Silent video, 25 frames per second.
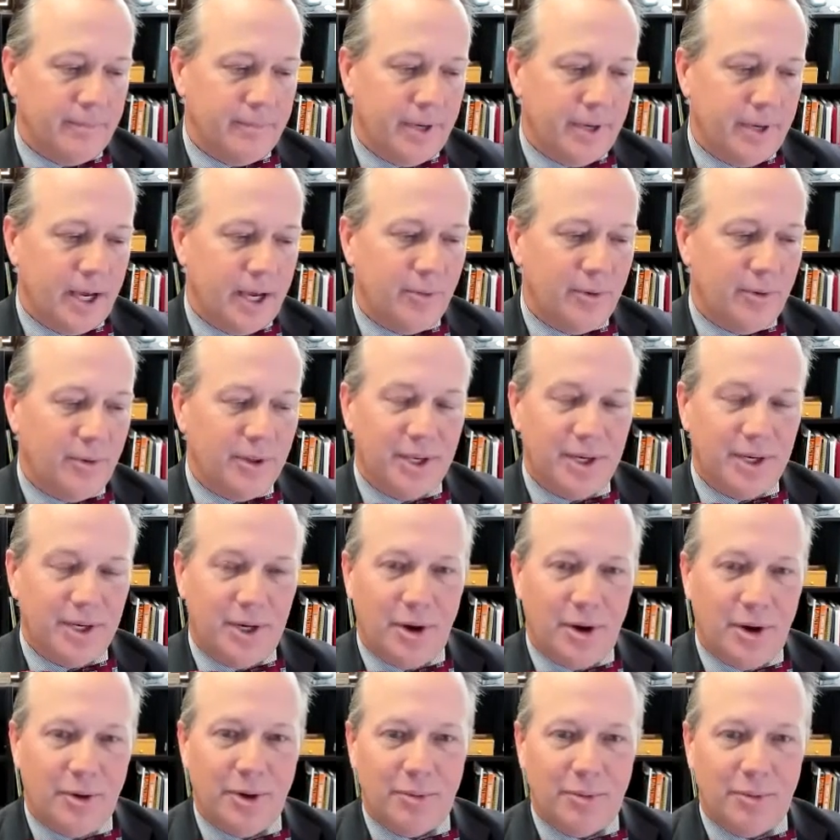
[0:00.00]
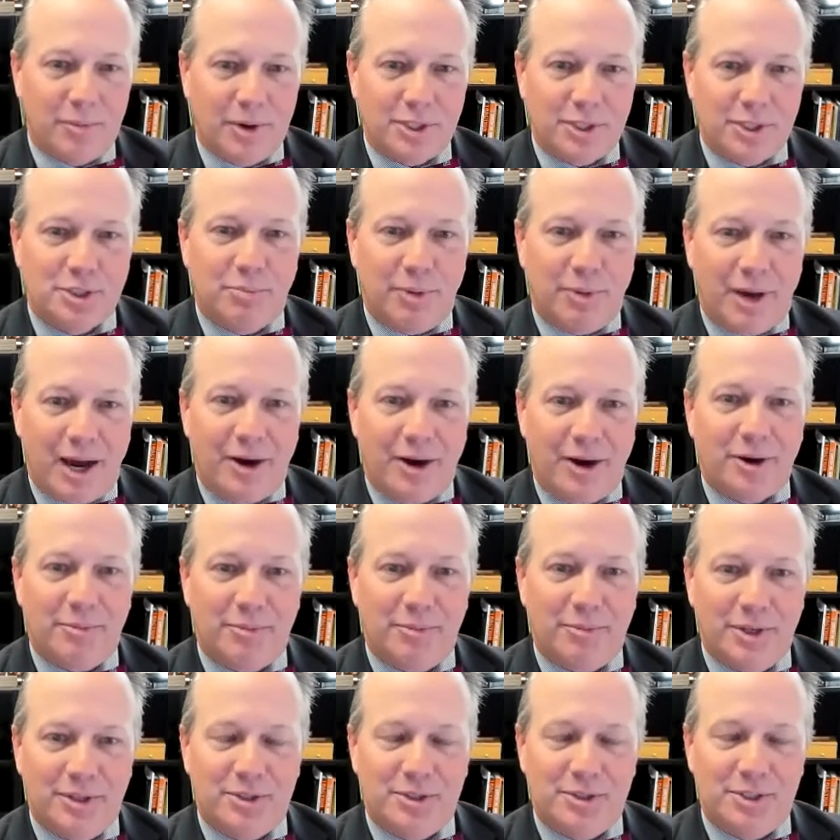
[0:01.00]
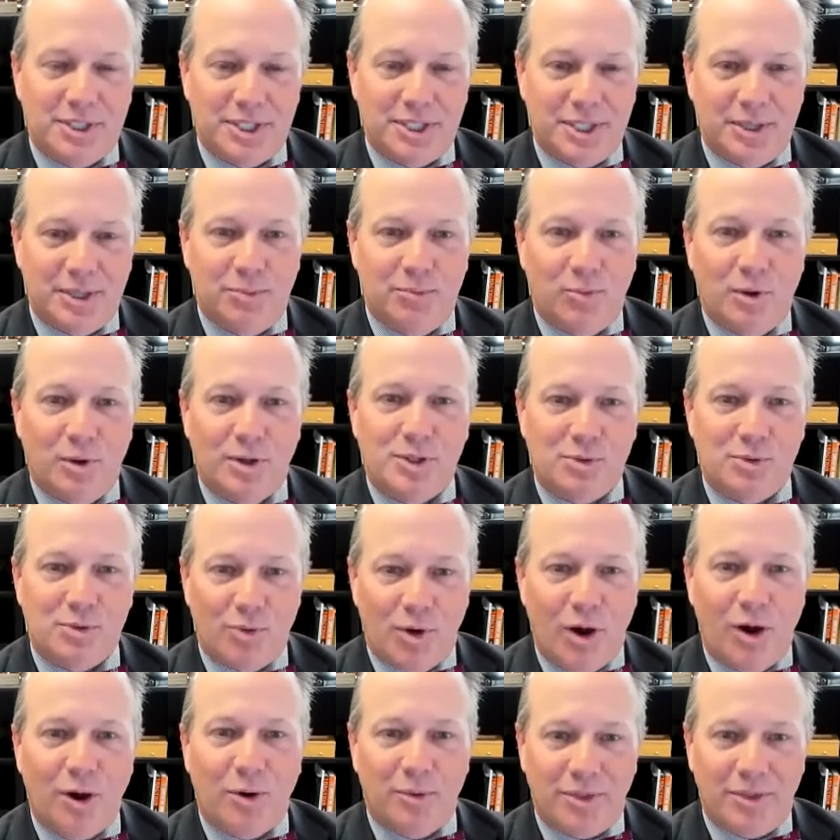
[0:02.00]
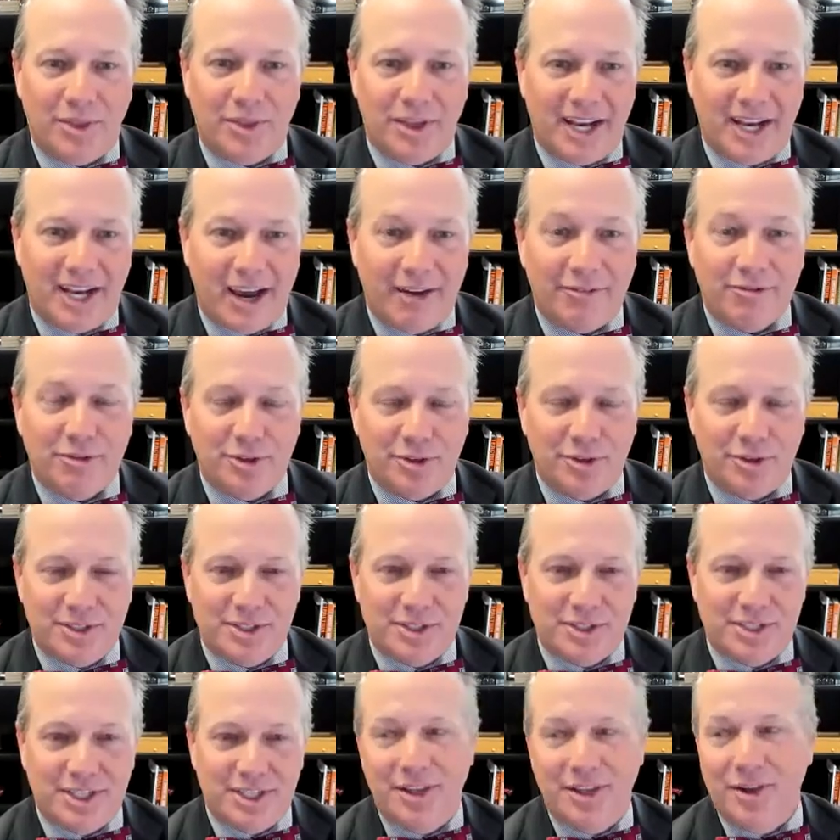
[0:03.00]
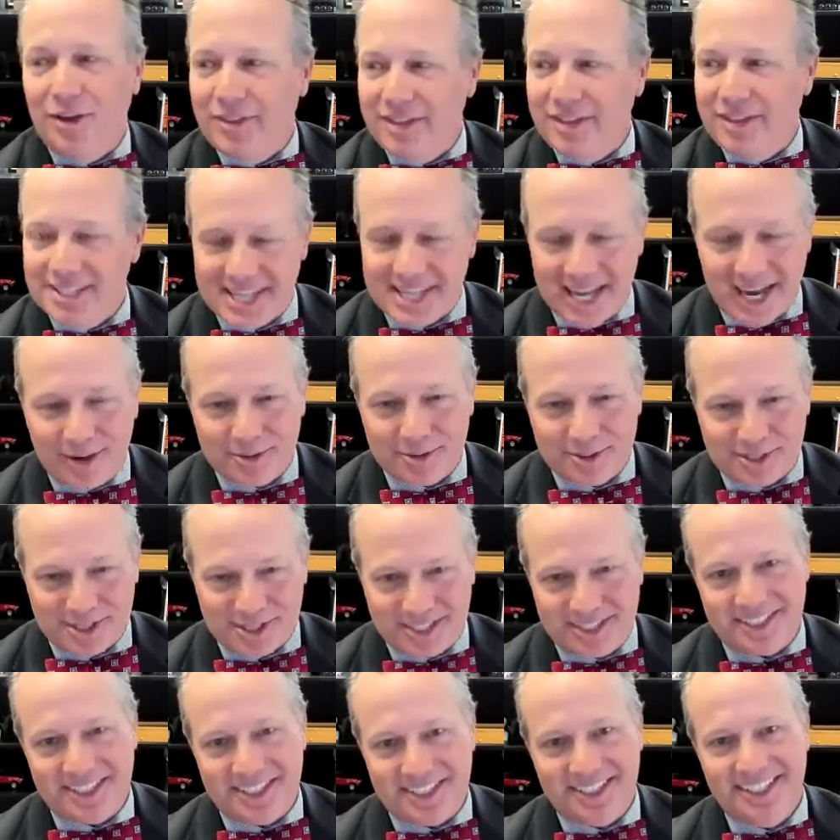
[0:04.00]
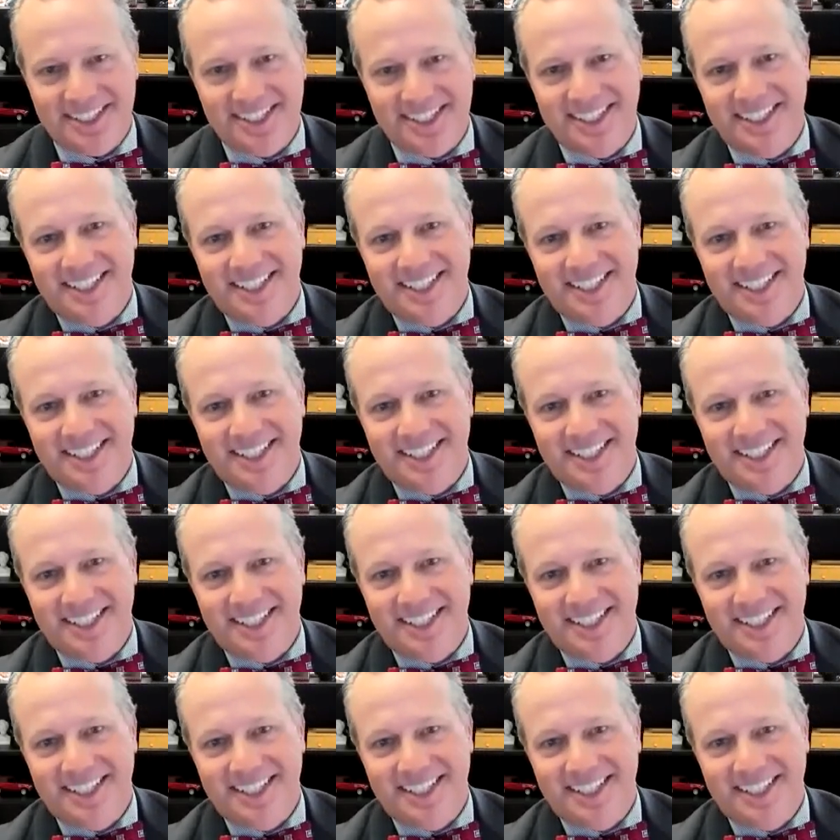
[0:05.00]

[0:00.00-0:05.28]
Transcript: not really knowing much about them, and you see what's wrong with it after it's in all these houses.